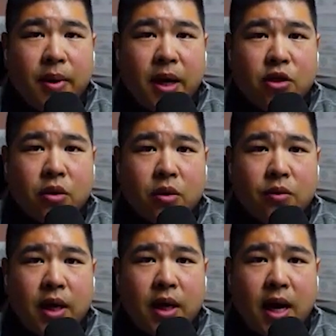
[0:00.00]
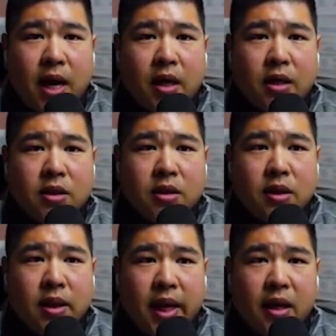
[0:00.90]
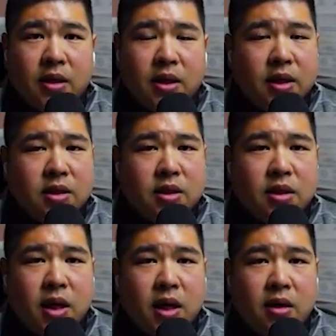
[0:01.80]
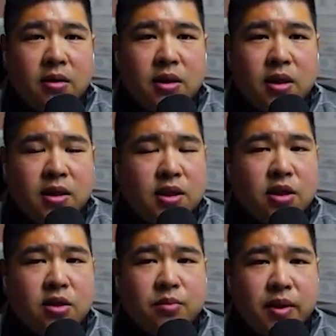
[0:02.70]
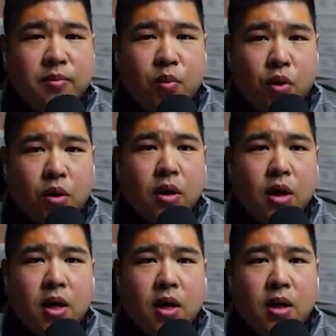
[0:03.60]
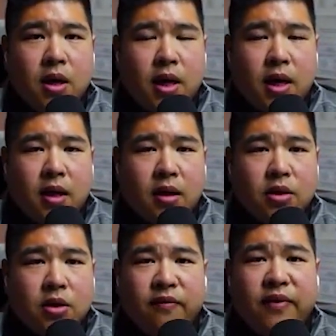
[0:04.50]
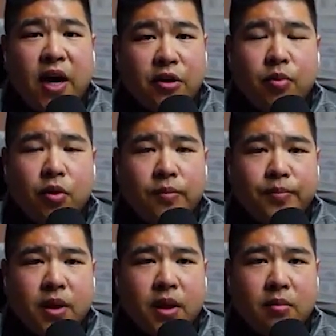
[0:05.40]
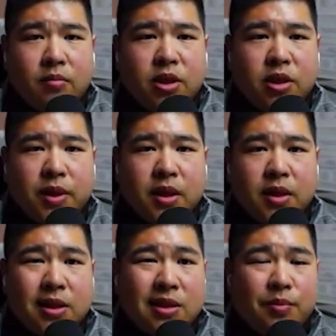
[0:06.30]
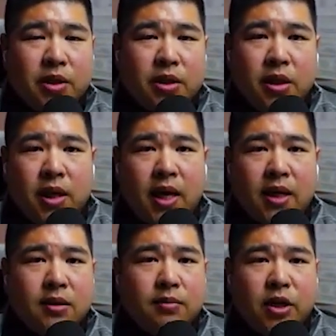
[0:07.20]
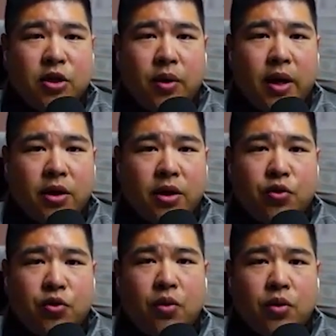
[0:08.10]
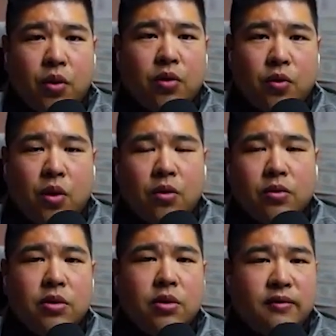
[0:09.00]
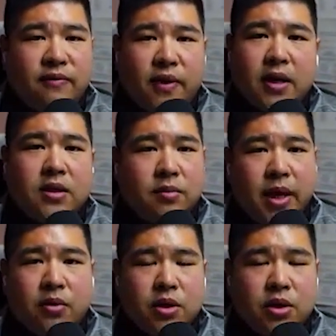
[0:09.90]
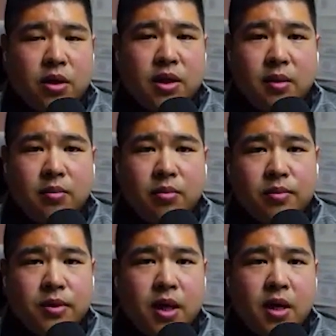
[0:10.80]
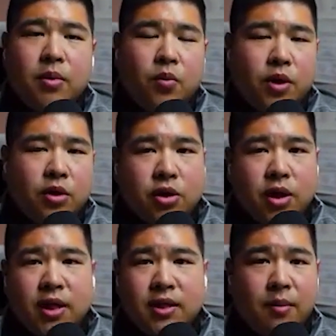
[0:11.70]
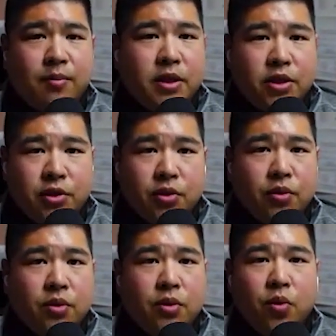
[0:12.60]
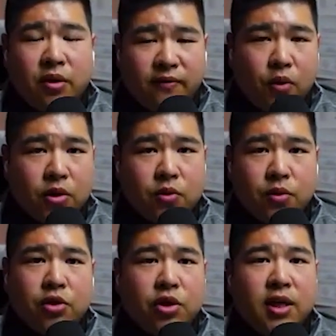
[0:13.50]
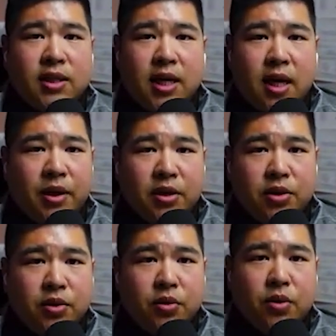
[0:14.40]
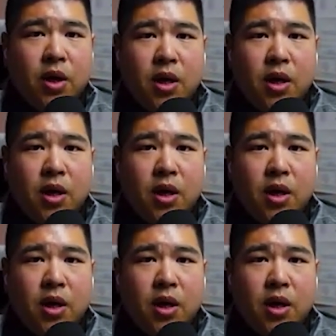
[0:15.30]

a metro that has land is uh, considerably more, uh, you know, valuable. Um, just because, especially as metro areas grow and grow and grow, you can find some acreage on the suburbs. But when you're trying to tap into workforce, when you're trying to tap into